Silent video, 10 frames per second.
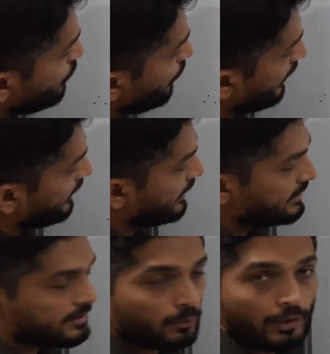1. Let
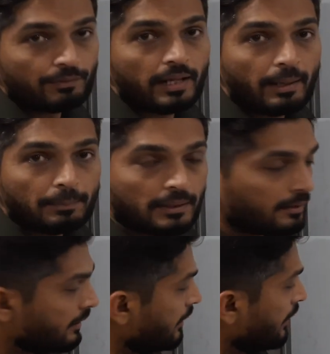us see what will happen.
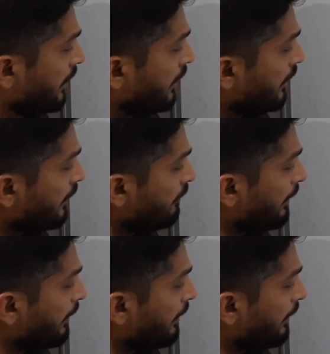If